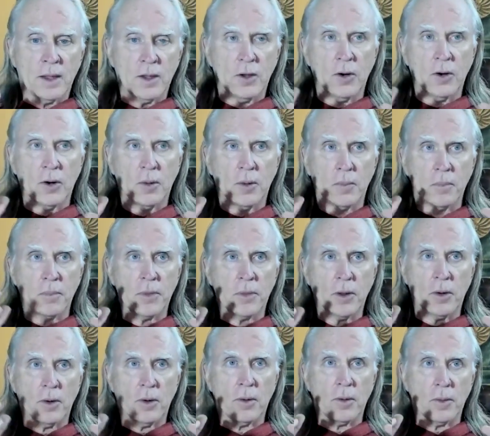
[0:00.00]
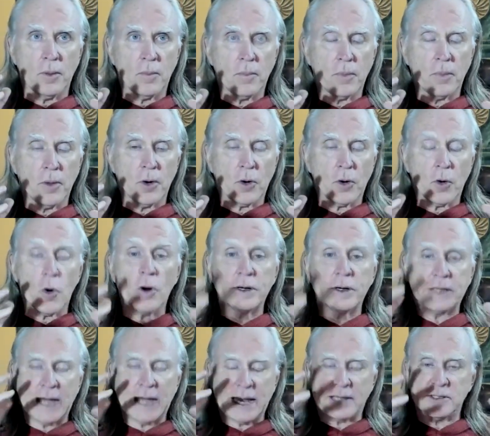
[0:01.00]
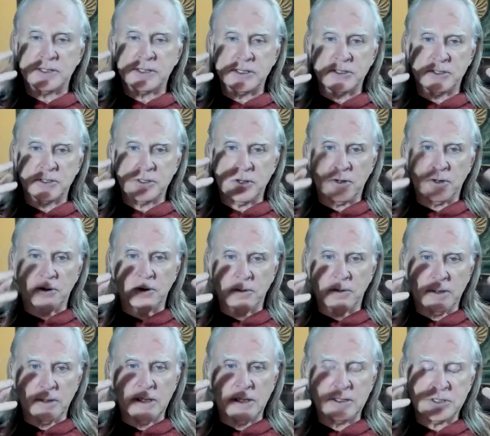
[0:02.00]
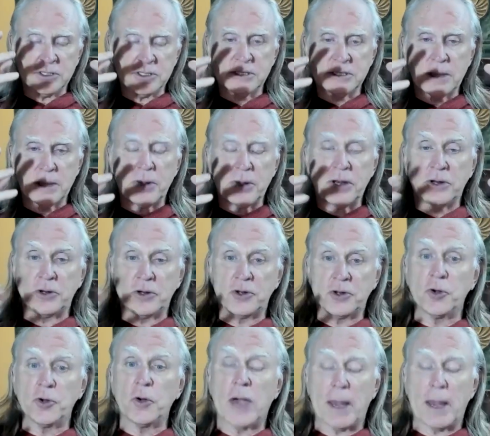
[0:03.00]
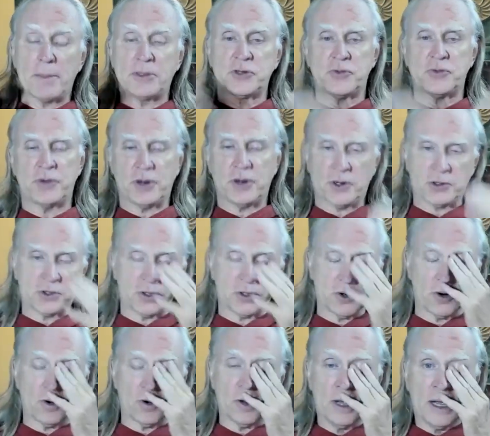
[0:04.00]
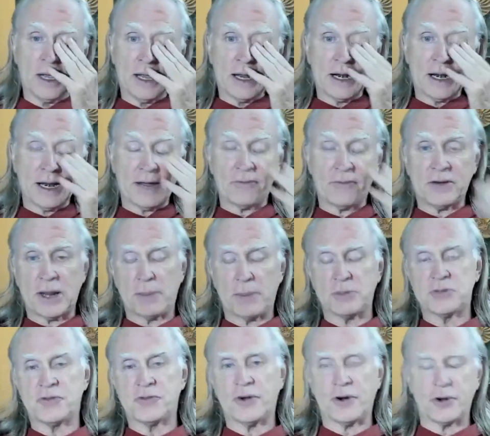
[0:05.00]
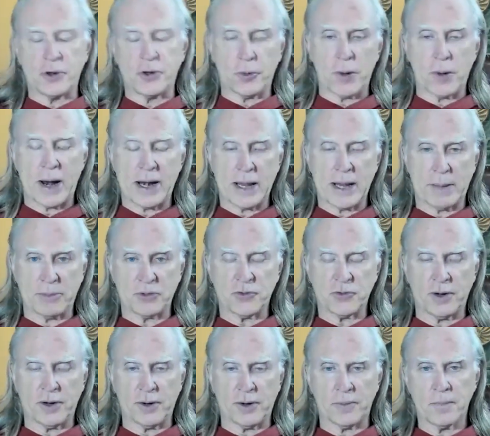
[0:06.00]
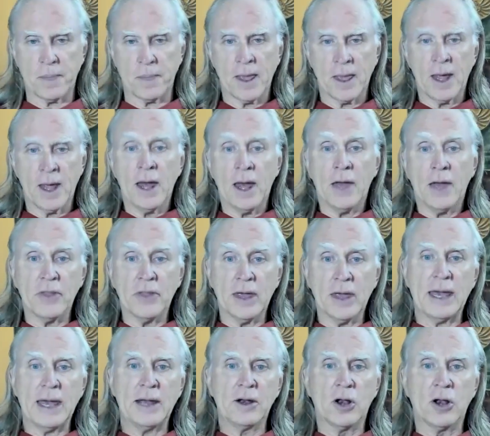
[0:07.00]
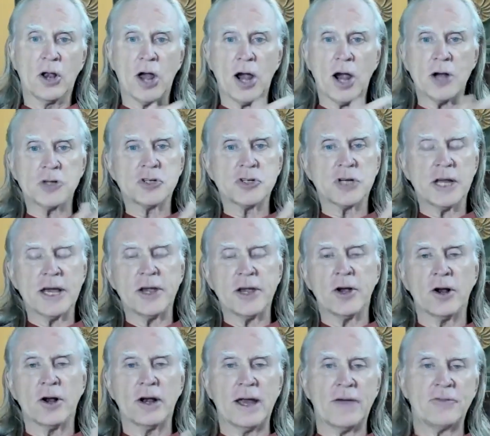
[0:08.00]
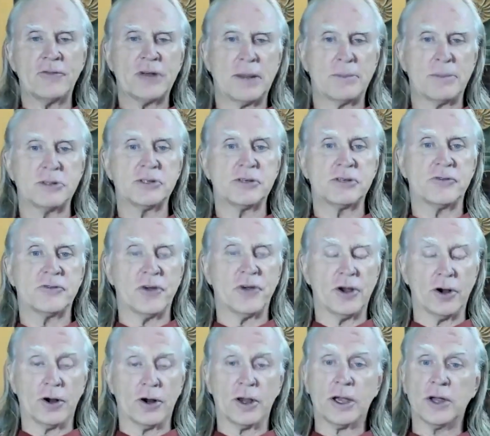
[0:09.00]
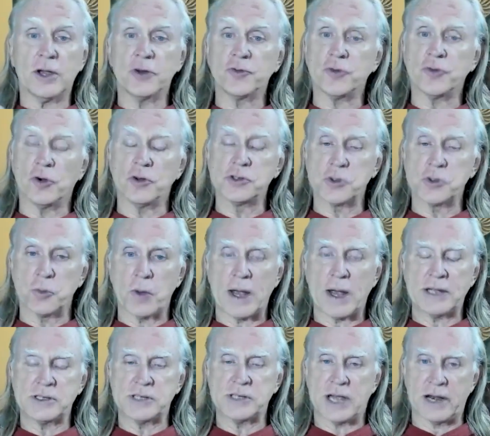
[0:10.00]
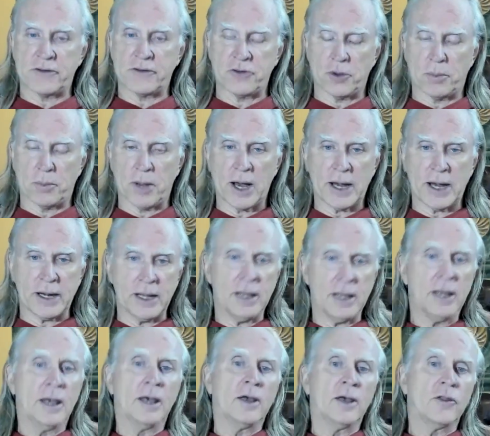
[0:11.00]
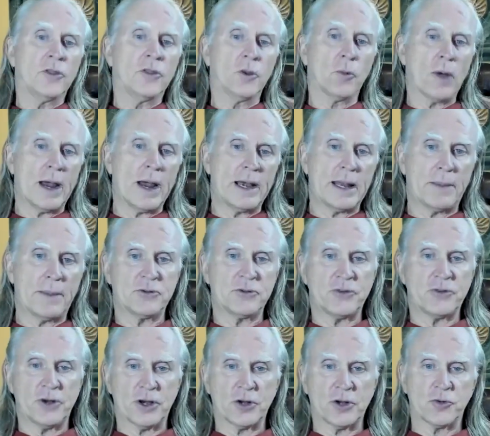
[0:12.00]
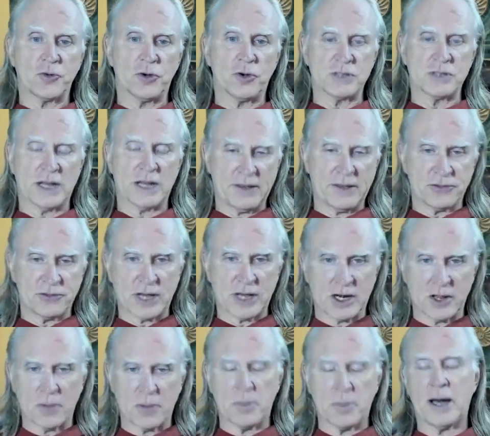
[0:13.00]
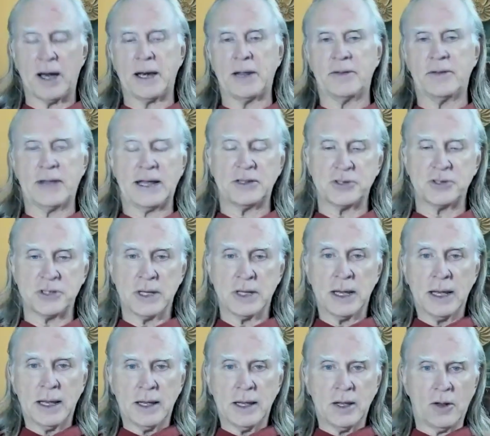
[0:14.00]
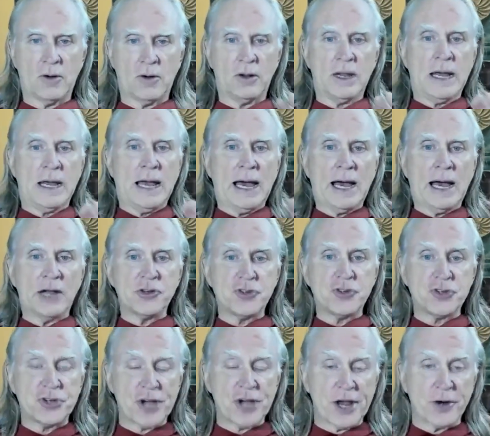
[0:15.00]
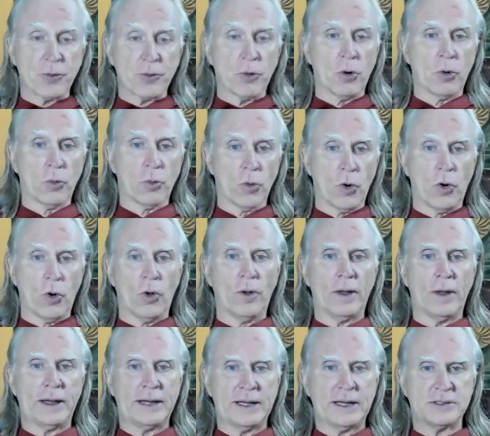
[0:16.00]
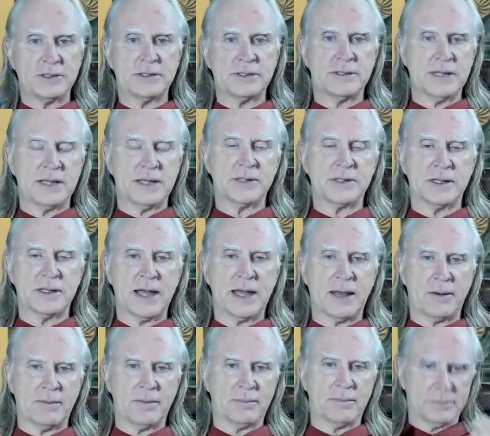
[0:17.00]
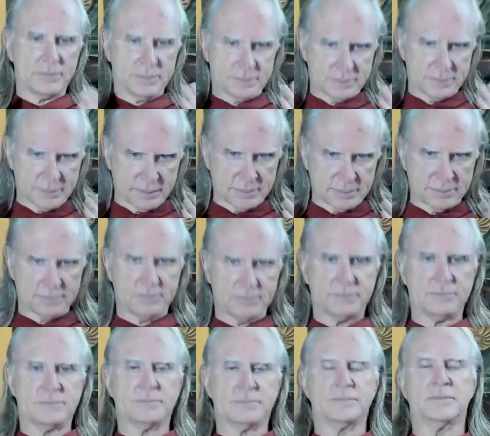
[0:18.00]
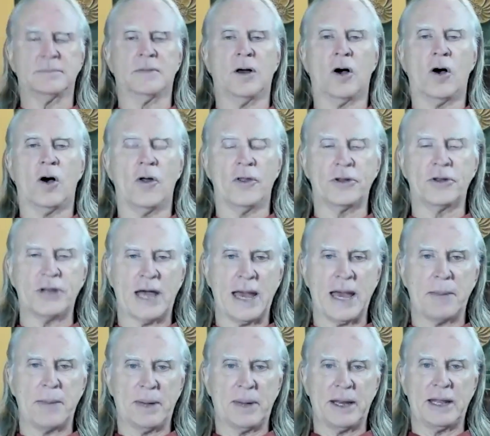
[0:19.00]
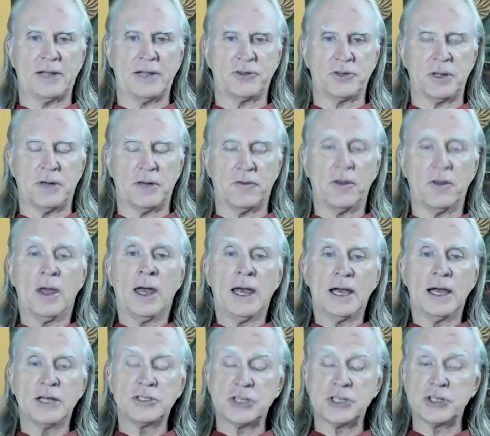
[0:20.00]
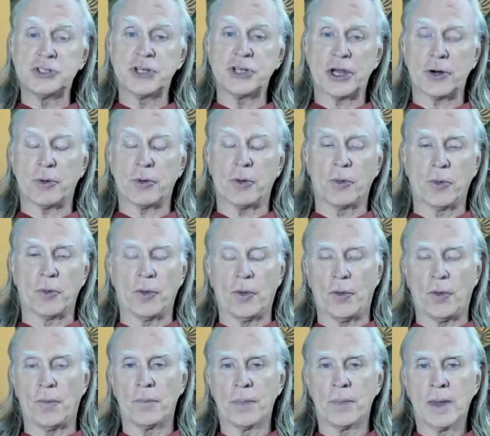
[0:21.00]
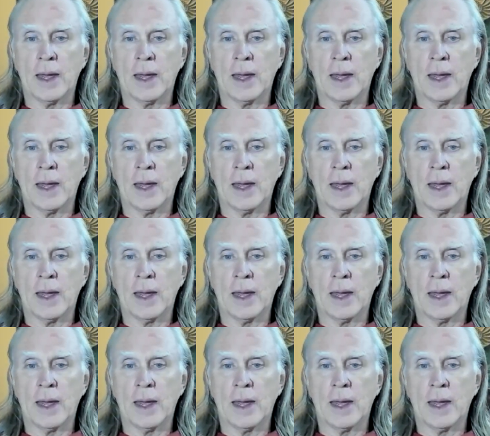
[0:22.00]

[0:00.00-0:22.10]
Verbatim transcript: your your your cortex is your is separated into two hemispheres, your left hemisphere, your right hemisphere, and largely your left hemisphere controls the right side of your body the right hemisphere controls the left side of the body. And that's, you know, a general rule. It does, does not all the time, but it's, a, it's a general rule.